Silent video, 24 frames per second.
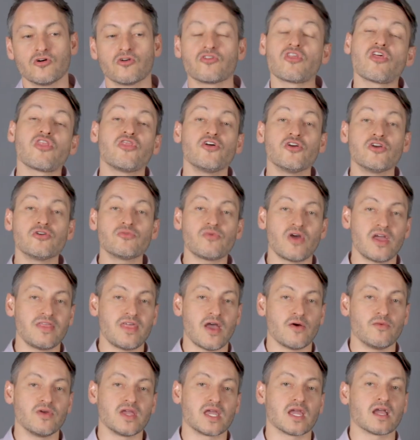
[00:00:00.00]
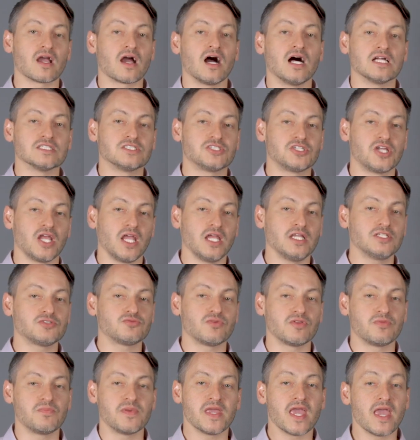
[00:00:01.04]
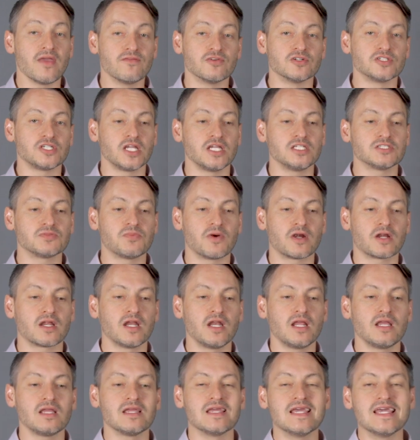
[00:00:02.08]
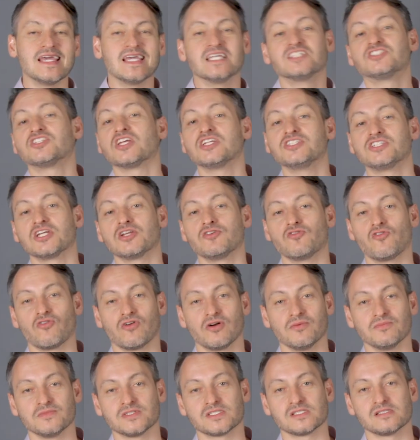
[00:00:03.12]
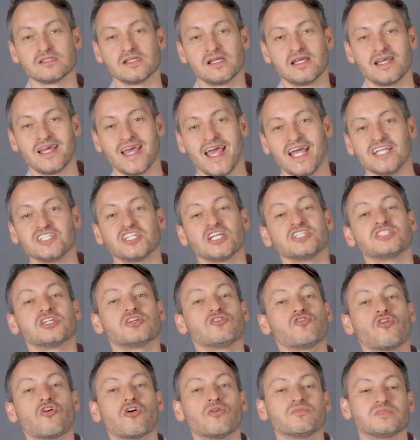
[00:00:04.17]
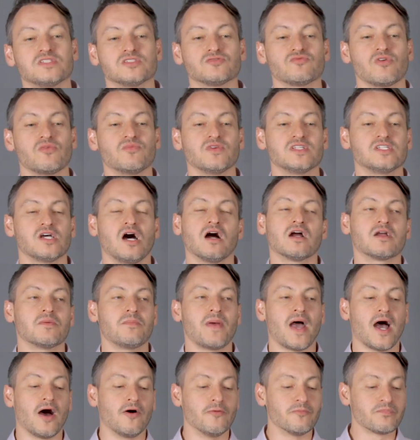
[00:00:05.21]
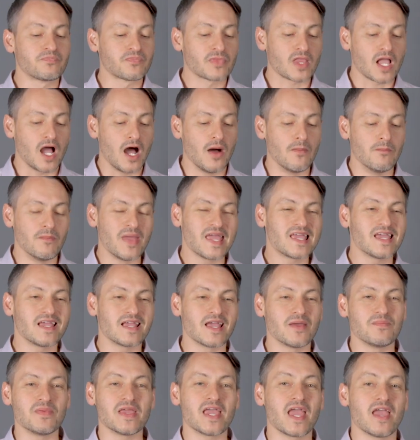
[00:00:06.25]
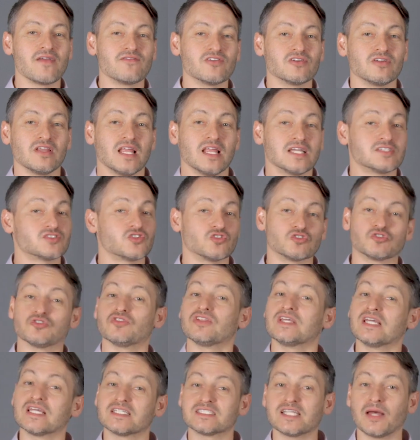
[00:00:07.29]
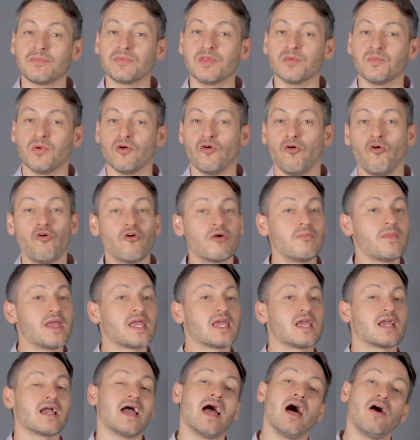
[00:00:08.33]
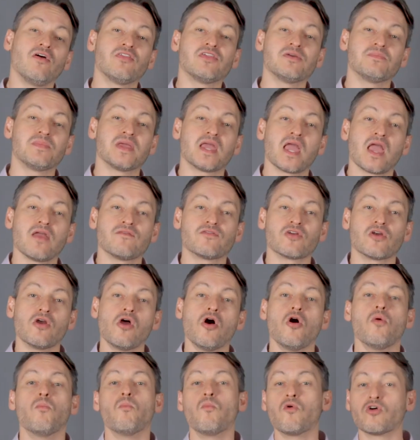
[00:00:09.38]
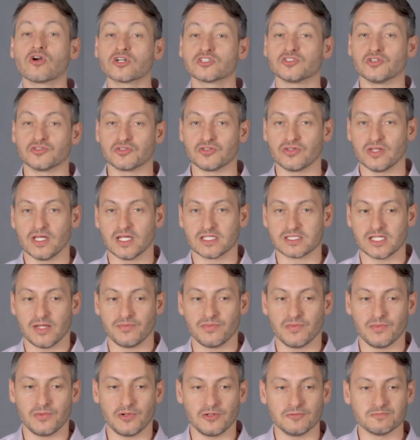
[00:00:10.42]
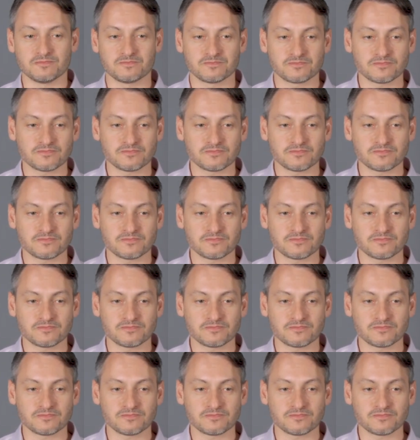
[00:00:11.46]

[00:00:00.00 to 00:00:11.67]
Or the third way that we can cause change with behavior change marketing is changing norms. And changing norms is when we talk about making a behavior less socially acceptable, or making a healthy behavior more socially acceptable.